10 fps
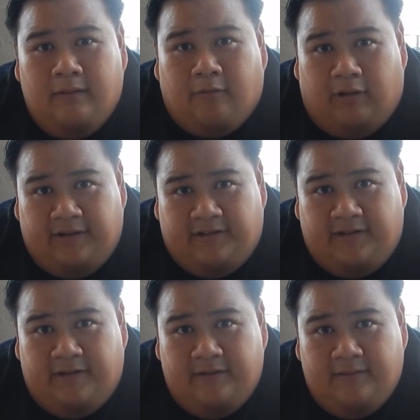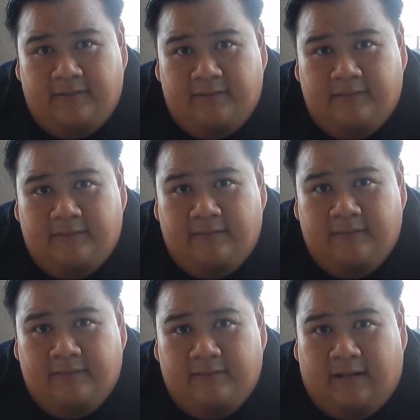quality,
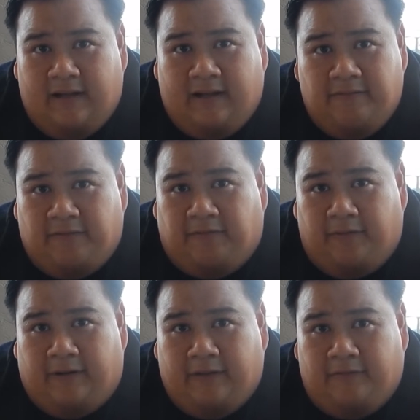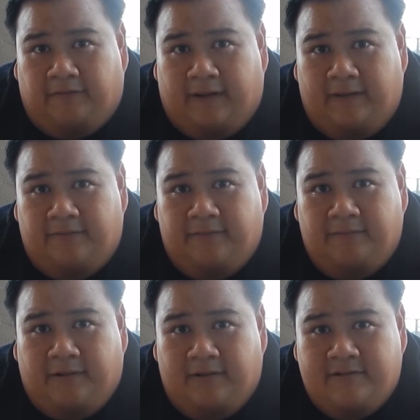I give it a 4 out of 5
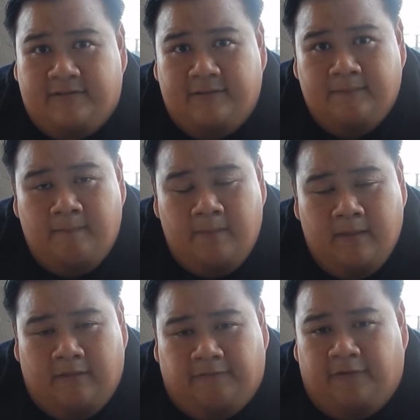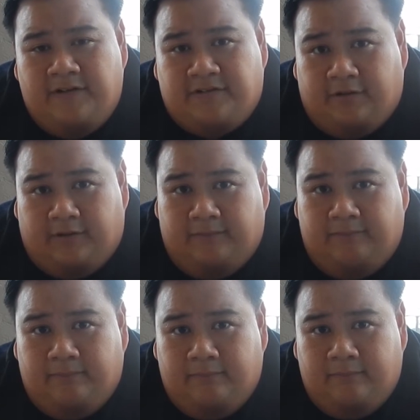because food is good.
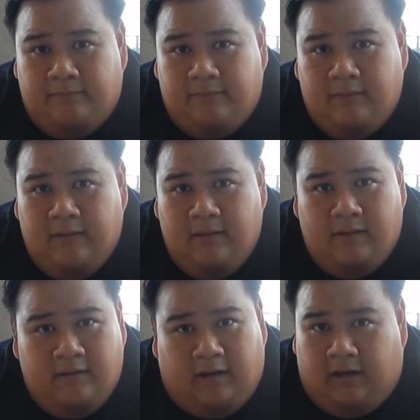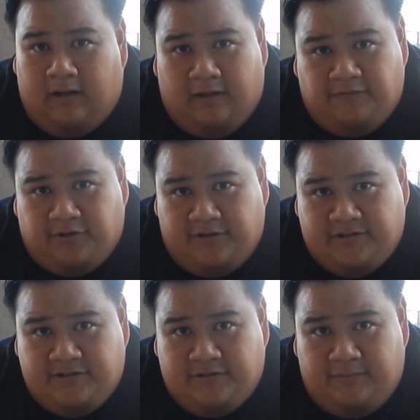Not a lot of
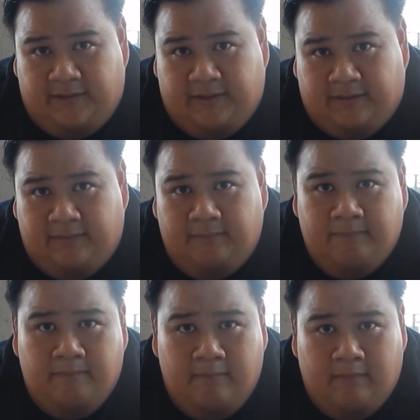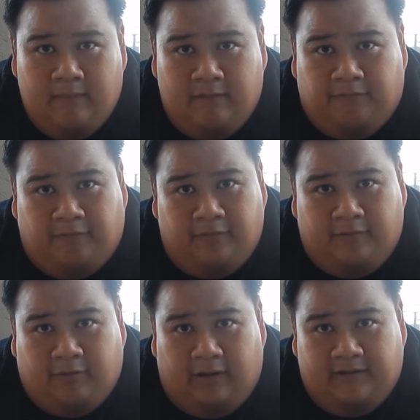choices to make. The food
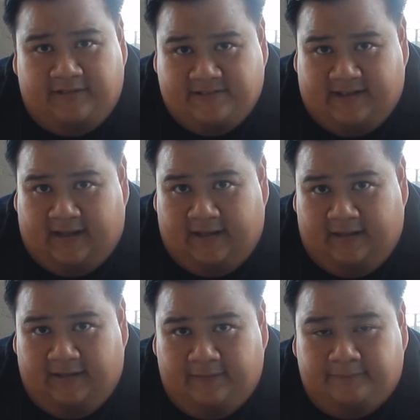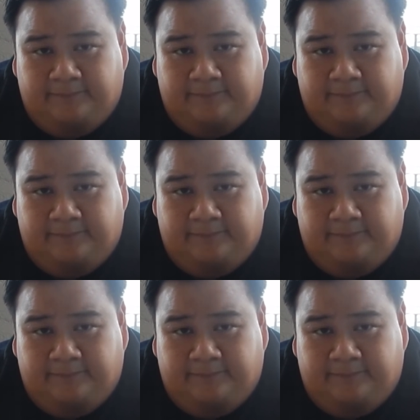quality is high.